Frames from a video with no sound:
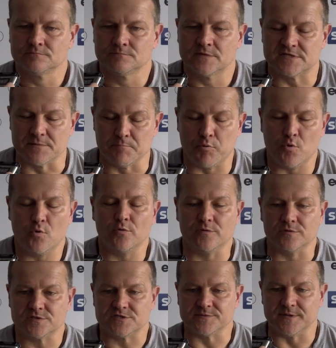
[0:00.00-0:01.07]
It's
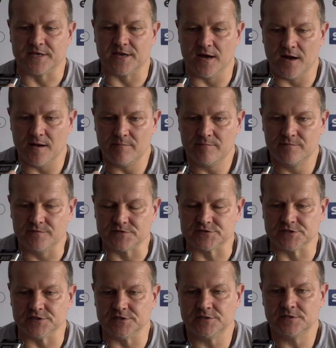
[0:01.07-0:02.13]
important to be calm, for
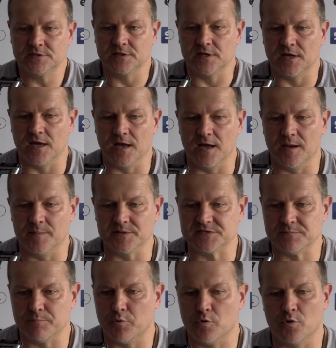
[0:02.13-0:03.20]
certain. It's
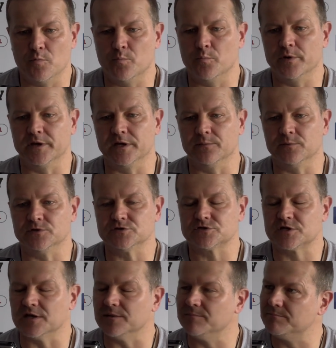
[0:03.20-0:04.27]
important we just
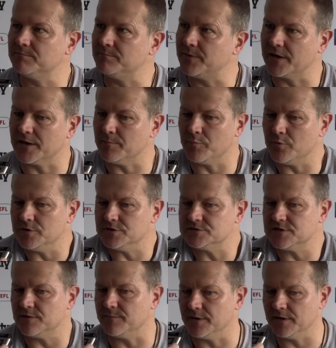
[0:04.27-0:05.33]
keep picking
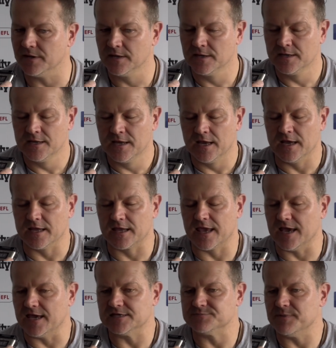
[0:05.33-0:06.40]
points up and
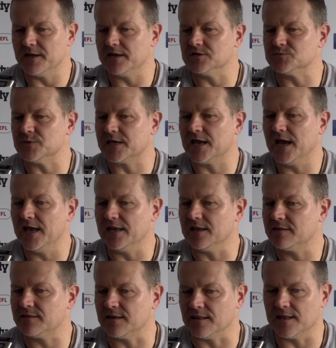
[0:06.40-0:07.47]
get as many as we can. I
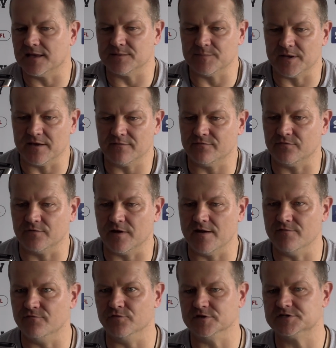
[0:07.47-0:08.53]
think that'd be
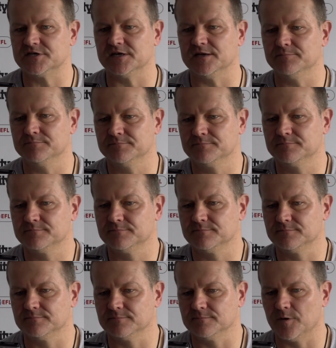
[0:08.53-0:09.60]
every team
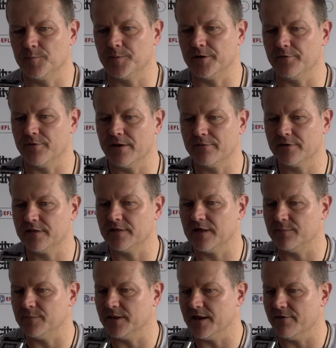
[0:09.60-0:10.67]
up and around it,
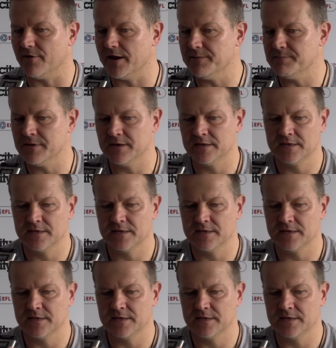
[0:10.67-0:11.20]
that'd be their aim.